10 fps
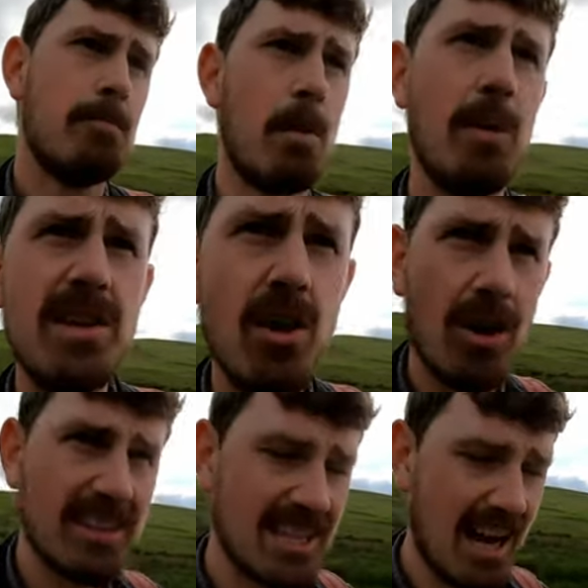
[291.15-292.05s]
But we're
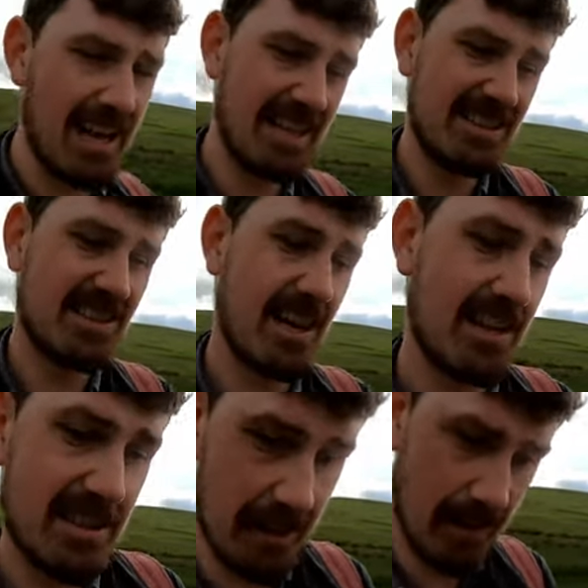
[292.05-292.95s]
not entirely
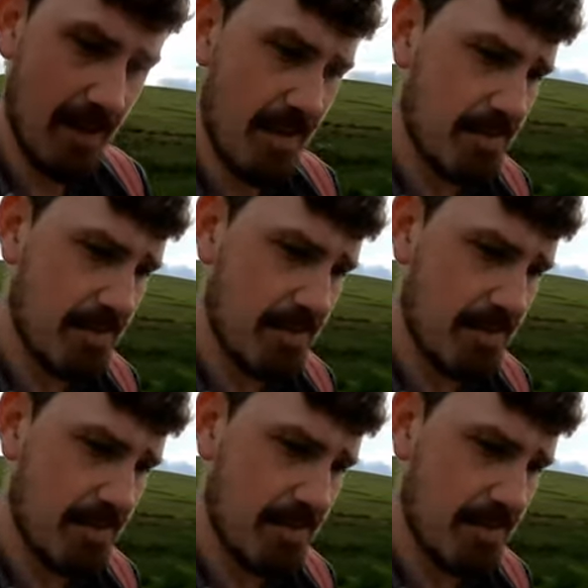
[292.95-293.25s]
certain.